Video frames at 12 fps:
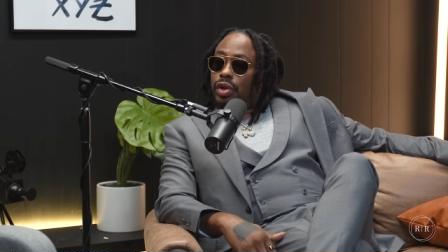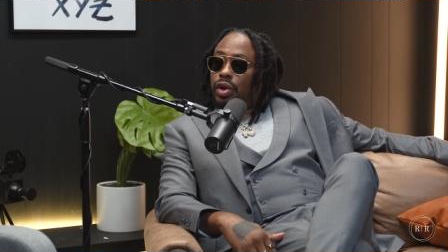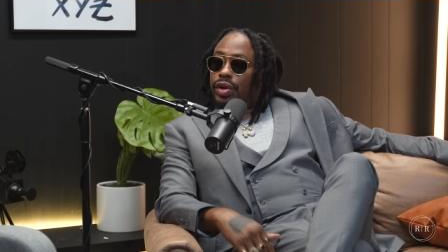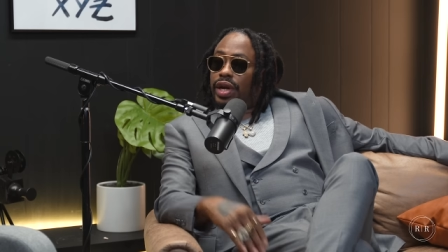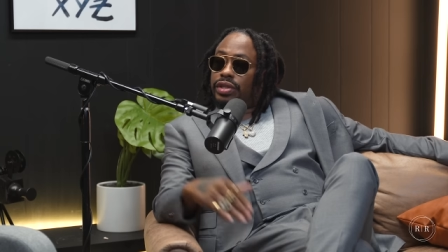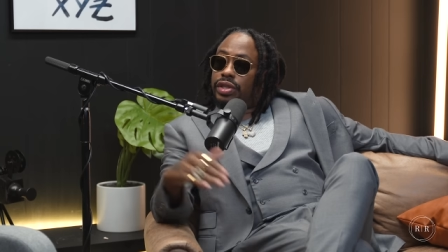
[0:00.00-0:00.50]

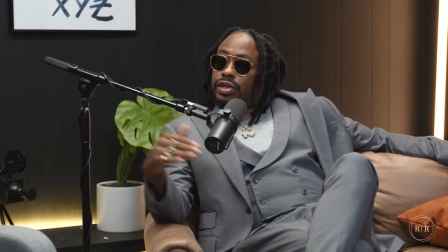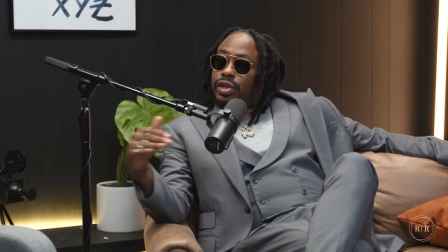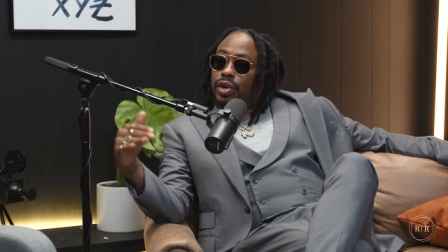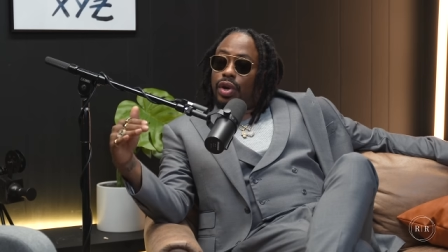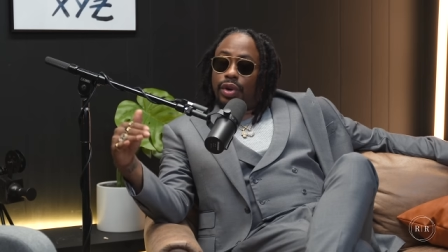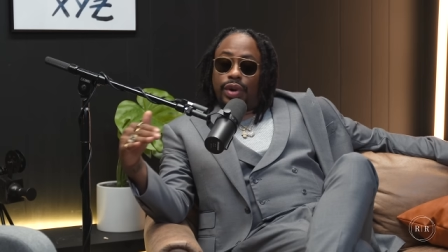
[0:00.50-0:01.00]
or
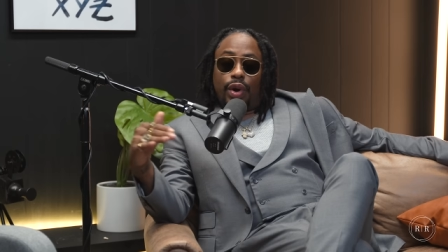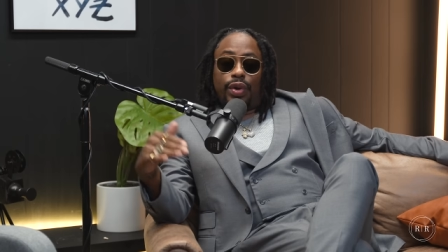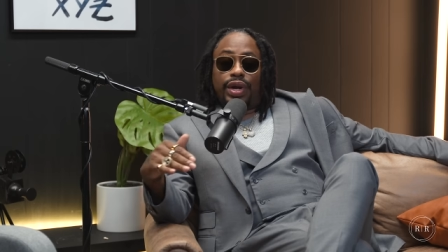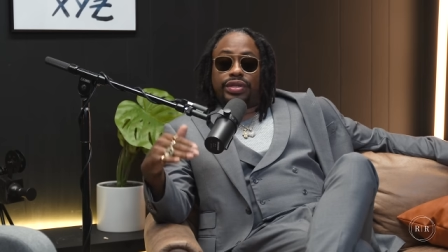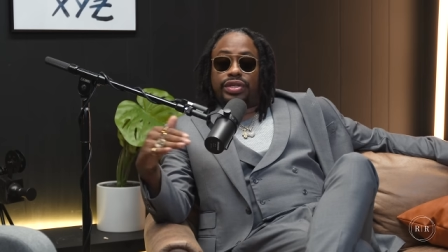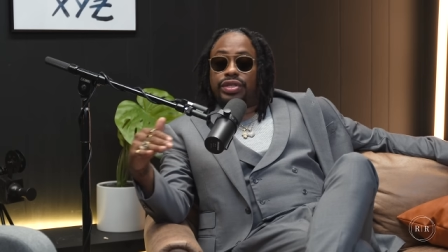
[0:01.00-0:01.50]

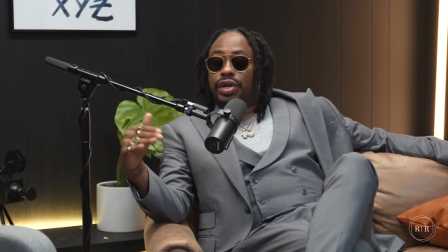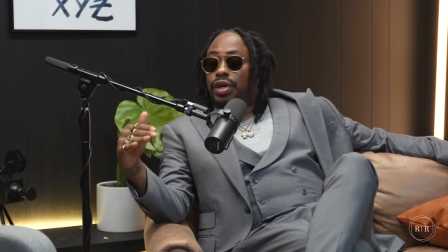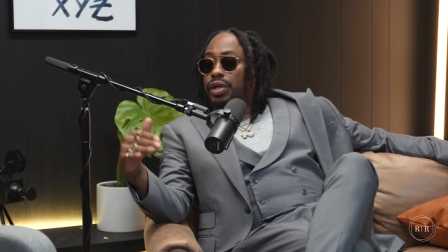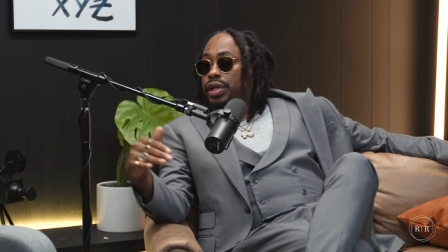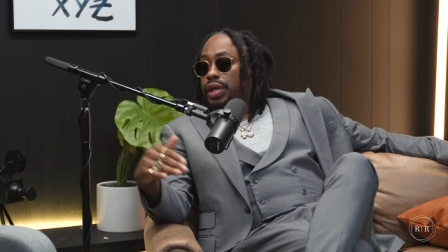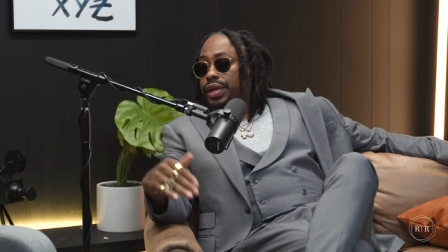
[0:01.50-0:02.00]

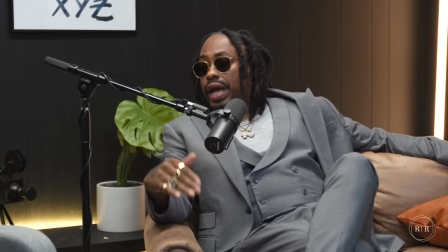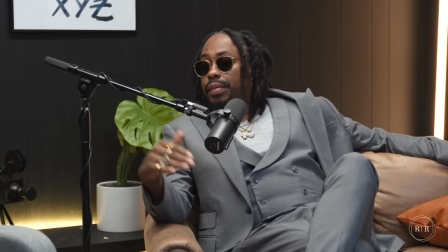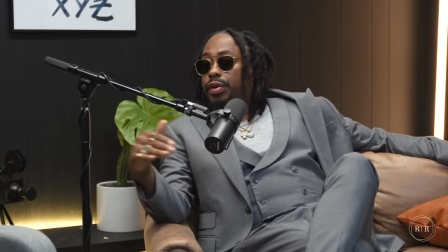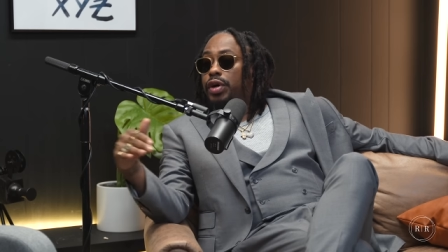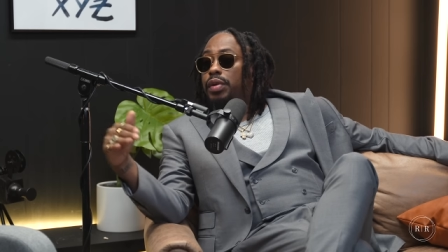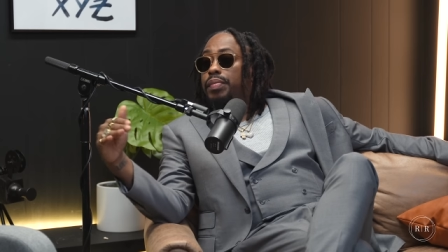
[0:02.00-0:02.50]
necessarily a
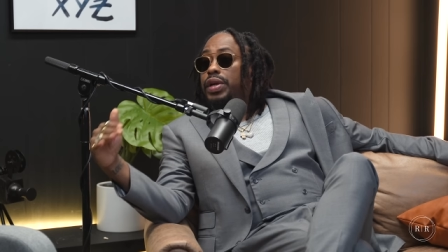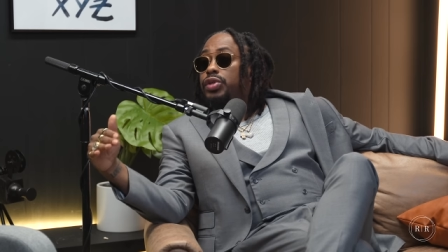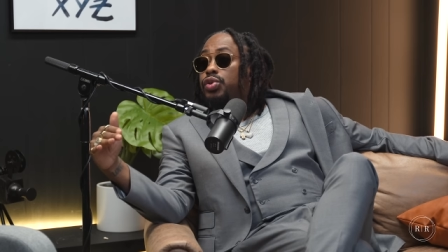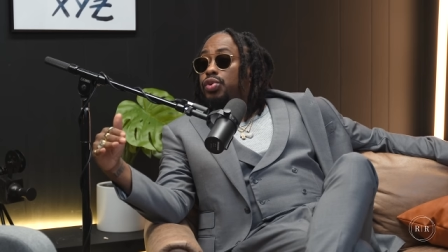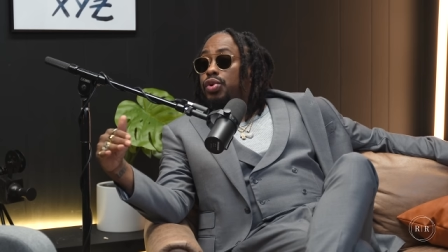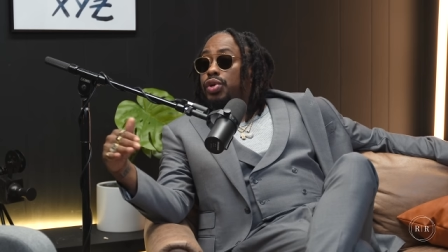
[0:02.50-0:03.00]
neighborhood
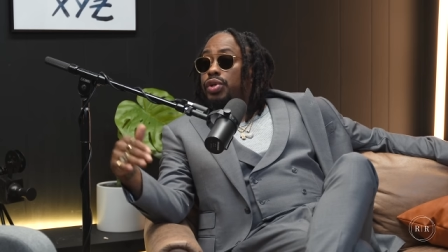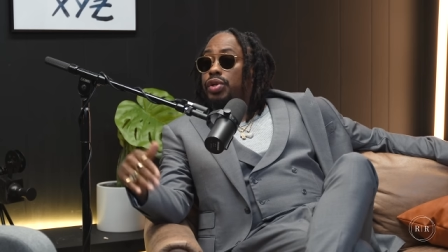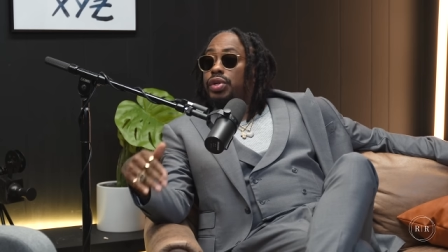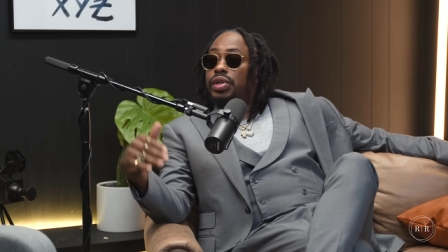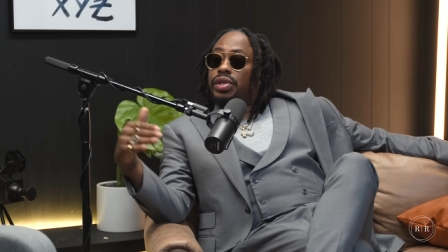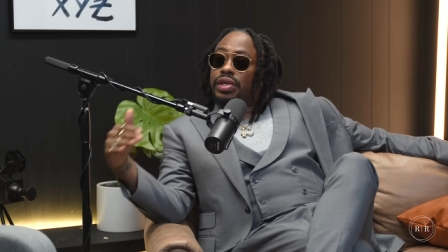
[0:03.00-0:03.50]
mentor
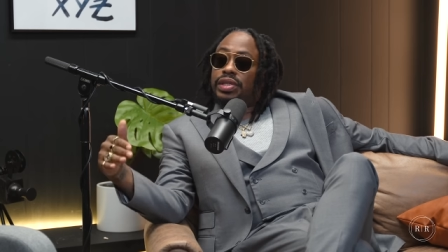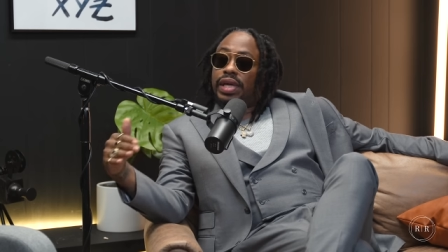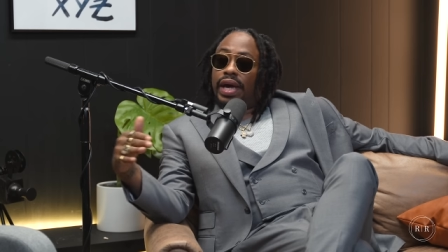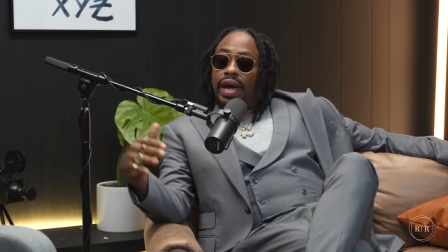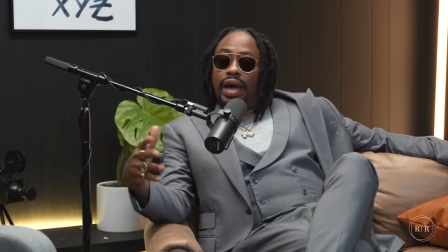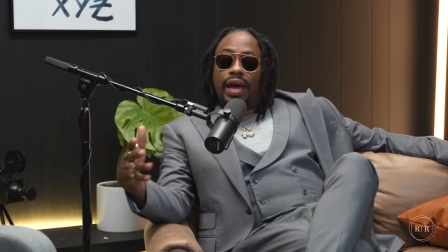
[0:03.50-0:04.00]
to
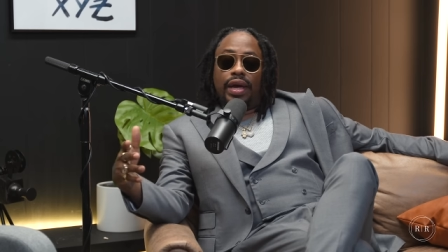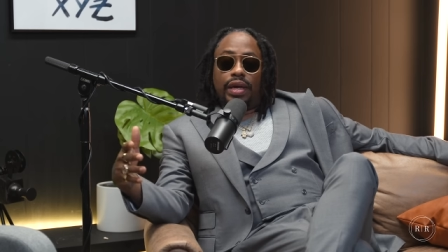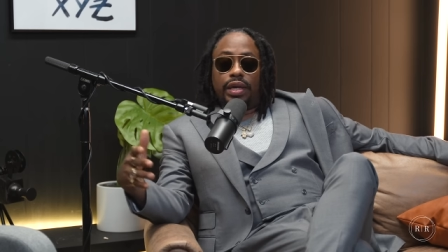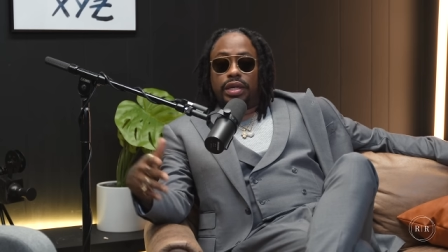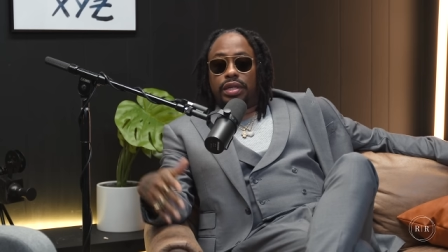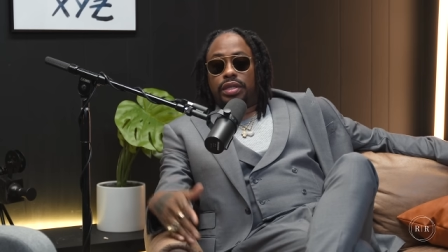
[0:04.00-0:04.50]
say, hey,